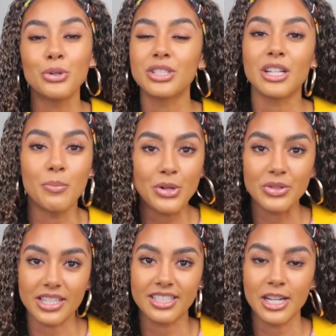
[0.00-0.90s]
to boost the
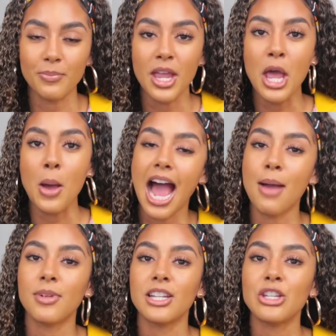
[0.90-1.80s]
immune system.
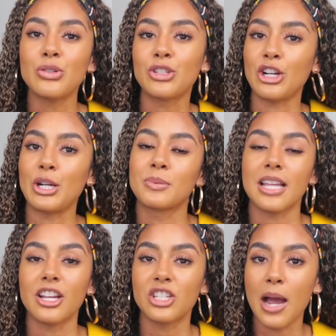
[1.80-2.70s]
I'm gonna use herbs
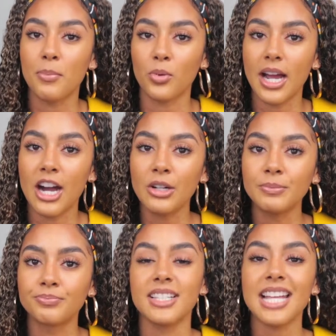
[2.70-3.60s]
like
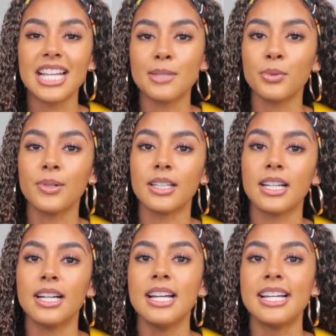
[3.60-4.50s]
chaparral,
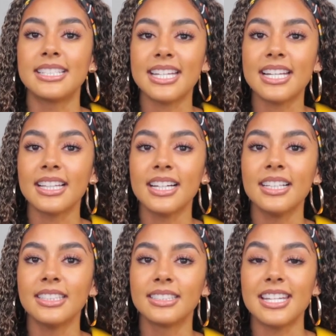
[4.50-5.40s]
sarsaparilla,
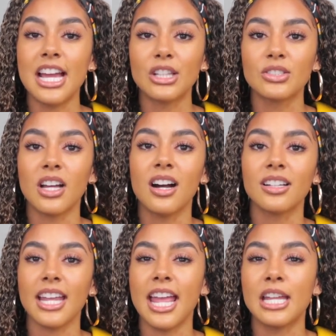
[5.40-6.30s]
tila, yellow
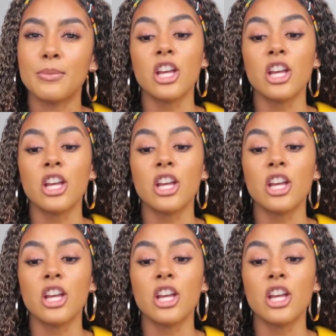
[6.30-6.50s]
dock.